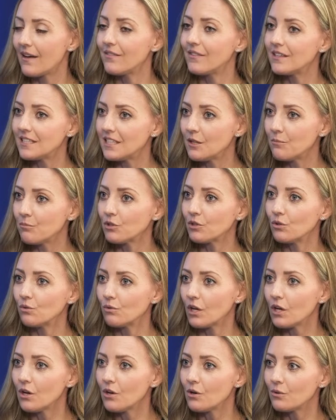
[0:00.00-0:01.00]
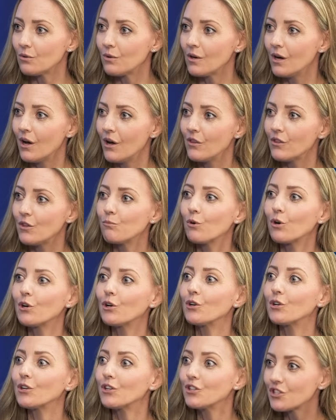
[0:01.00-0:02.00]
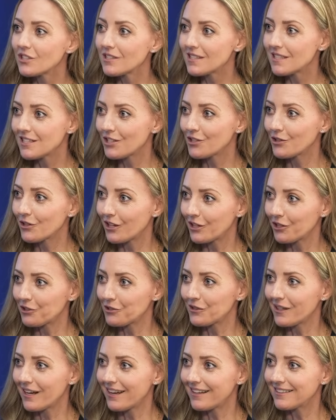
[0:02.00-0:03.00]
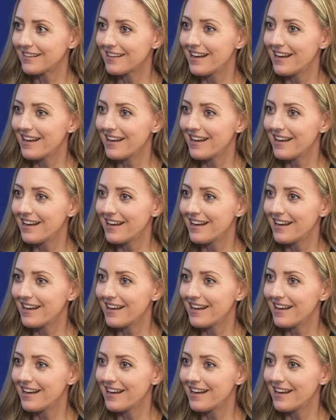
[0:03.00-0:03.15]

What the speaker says: And the deeper you go, the more urgency you're going to create.